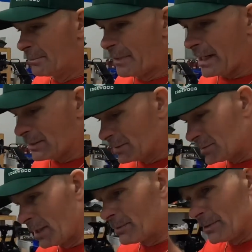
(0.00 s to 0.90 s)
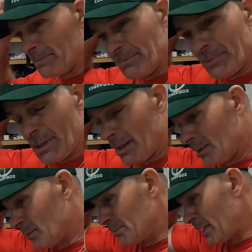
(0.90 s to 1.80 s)
back in the summer
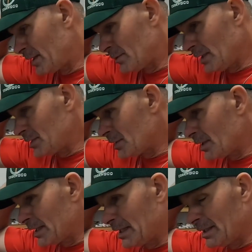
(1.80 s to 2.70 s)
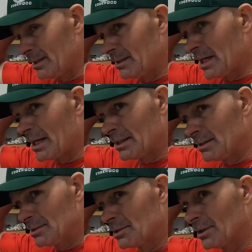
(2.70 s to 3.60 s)
when Brandon really started
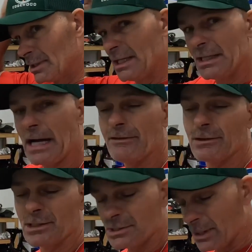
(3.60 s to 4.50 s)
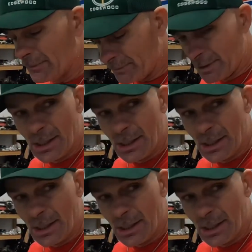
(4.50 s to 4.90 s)
getting after this stuff.